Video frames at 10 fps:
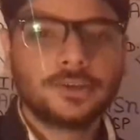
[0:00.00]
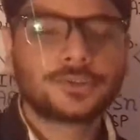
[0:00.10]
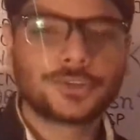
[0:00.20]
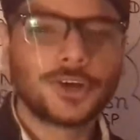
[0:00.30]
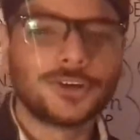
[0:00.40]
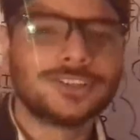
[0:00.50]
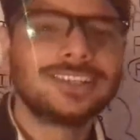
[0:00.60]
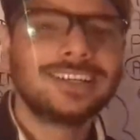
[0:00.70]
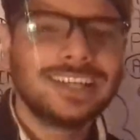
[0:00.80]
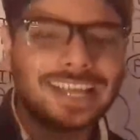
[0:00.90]

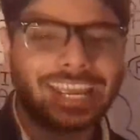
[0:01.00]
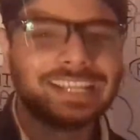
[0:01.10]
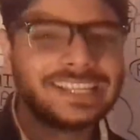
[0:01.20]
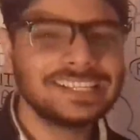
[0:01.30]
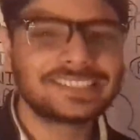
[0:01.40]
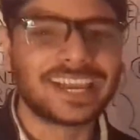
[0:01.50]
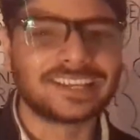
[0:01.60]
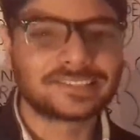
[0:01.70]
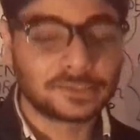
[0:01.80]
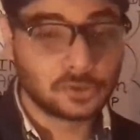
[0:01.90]
so in this
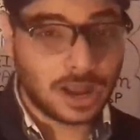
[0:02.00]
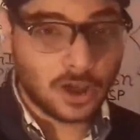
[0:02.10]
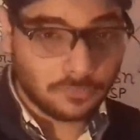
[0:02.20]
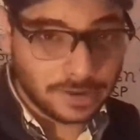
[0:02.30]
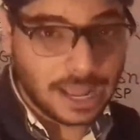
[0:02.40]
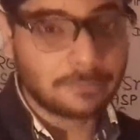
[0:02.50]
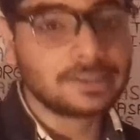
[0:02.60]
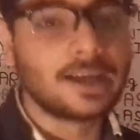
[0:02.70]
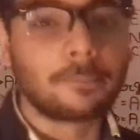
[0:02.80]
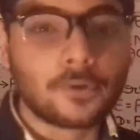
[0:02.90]
case, you are often
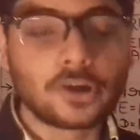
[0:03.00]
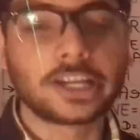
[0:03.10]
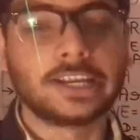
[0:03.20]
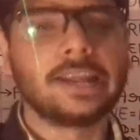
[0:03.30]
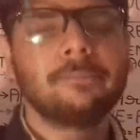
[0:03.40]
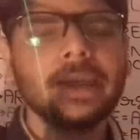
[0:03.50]
having the protein.